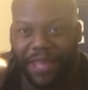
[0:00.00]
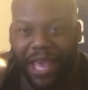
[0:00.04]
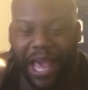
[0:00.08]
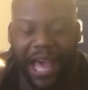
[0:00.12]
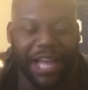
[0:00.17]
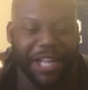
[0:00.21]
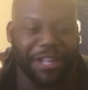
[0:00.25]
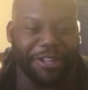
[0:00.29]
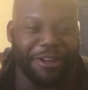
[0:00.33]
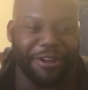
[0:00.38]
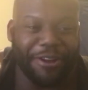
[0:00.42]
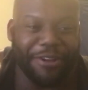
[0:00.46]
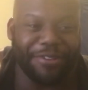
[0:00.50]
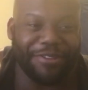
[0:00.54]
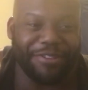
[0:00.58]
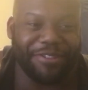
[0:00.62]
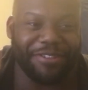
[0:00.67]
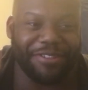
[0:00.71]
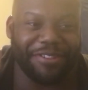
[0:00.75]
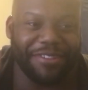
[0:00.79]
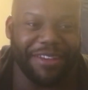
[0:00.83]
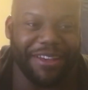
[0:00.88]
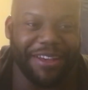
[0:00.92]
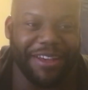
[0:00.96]
I
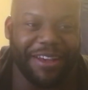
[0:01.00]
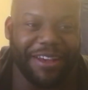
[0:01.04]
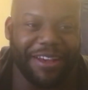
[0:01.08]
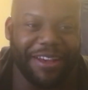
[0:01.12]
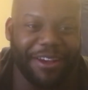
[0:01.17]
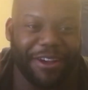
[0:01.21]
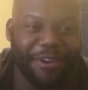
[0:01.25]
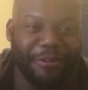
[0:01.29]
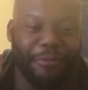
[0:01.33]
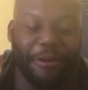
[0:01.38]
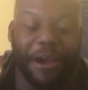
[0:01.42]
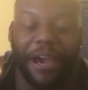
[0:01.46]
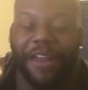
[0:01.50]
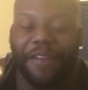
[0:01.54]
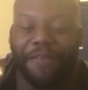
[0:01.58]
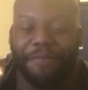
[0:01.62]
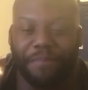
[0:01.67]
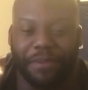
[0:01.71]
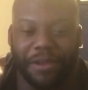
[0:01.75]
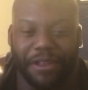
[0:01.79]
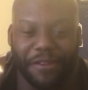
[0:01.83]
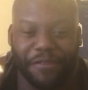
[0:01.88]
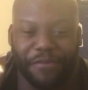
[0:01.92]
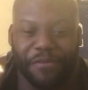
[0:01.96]
lost uh, quite a
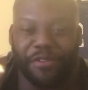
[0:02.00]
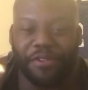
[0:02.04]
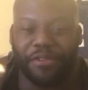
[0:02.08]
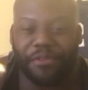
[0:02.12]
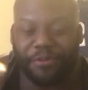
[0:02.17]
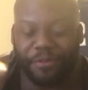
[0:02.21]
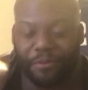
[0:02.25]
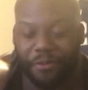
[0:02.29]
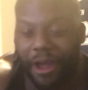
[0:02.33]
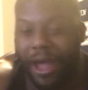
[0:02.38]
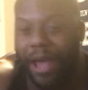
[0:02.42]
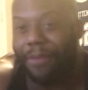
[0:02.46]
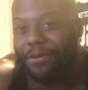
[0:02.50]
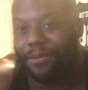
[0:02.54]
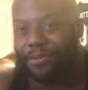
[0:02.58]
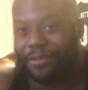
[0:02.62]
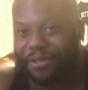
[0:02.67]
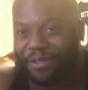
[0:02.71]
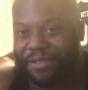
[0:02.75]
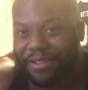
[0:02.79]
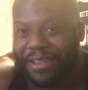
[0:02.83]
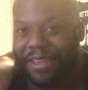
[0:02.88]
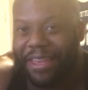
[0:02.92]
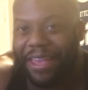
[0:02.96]
bit of
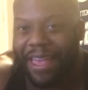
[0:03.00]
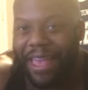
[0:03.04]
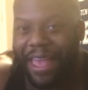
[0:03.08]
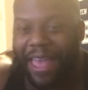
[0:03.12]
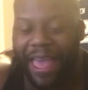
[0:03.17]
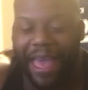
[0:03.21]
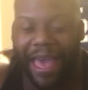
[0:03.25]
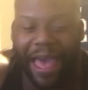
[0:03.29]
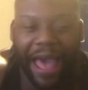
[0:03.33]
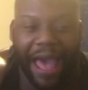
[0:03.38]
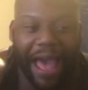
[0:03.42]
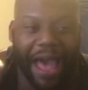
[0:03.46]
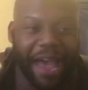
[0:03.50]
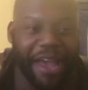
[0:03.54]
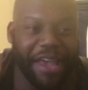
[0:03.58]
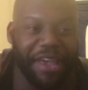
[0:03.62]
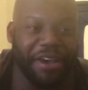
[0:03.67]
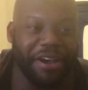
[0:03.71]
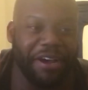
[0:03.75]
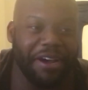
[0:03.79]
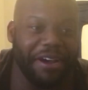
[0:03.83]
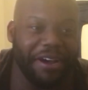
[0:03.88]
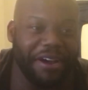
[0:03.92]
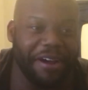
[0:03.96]
subscribers.
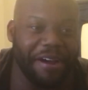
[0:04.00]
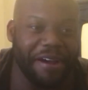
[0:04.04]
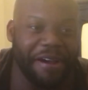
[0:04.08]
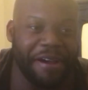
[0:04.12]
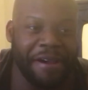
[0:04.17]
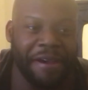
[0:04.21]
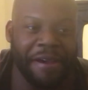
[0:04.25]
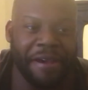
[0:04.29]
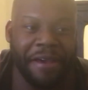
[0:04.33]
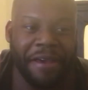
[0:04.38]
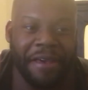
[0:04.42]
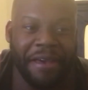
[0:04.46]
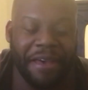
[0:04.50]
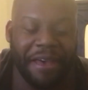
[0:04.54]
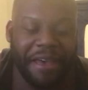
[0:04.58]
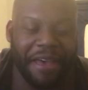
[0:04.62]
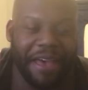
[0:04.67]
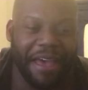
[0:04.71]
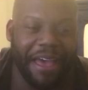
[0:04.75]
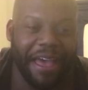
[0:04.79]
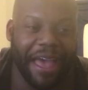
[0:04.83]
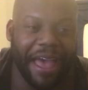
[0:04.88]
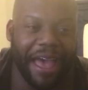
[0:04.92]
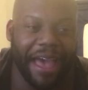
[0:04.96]
I uh,
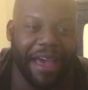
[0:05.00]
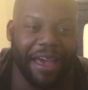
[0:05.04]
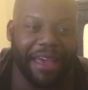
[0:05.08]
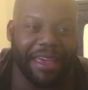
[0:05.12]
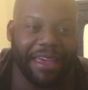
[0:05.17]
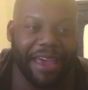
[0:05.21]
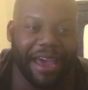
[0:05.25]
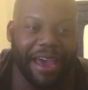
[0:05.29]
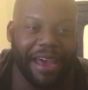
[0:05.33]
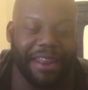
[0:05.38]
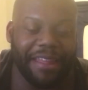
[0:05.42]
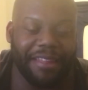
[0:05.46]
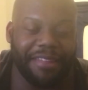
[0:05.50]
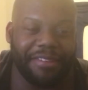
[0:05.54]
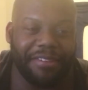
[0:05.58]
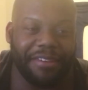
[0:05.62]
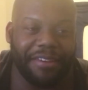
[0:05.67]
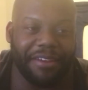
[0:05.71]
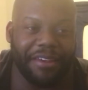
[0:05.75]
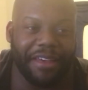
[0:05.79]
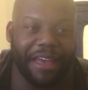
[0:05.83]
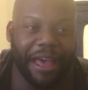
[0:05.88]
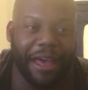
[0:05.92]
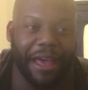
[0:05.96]
I got
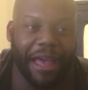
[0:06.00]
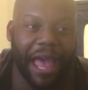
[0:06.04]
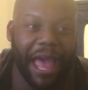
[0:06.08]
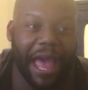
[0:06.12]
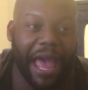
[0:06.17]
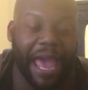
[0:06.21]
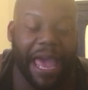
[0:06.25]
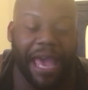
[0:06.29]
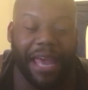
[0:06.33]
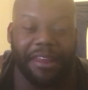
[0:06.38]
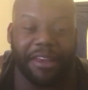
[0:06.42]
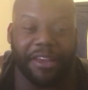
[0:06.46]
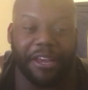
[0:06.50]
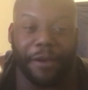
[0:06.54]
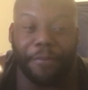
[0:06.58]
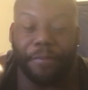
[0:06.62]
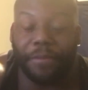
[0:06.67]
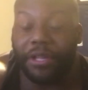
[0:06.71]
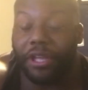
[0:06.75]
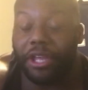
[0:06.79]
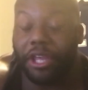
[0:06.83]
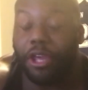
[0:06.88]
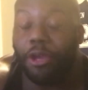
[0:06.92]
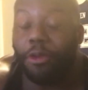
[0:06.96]
into I, I had a
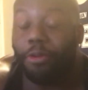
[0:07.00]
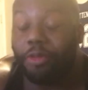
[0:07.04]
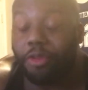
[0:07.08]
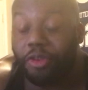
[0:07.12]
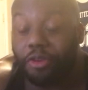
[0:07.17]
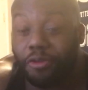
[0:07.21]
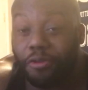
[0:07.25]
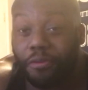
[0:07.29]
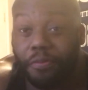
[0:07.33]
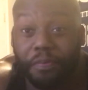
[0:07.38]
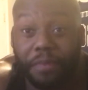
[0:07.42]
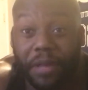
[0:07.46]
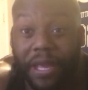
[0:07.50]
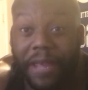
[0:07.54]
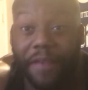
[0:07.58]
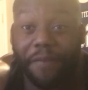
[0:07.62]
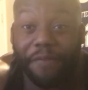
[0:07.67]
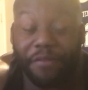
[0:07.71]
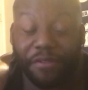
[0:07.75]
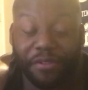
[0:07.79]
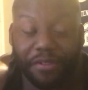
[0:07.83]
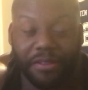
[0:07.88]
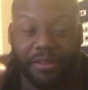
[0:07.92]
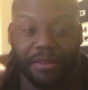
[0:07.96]
couple of YouTube
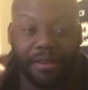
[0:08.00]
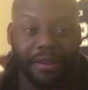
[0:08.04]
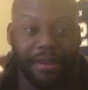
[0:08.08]
beefs.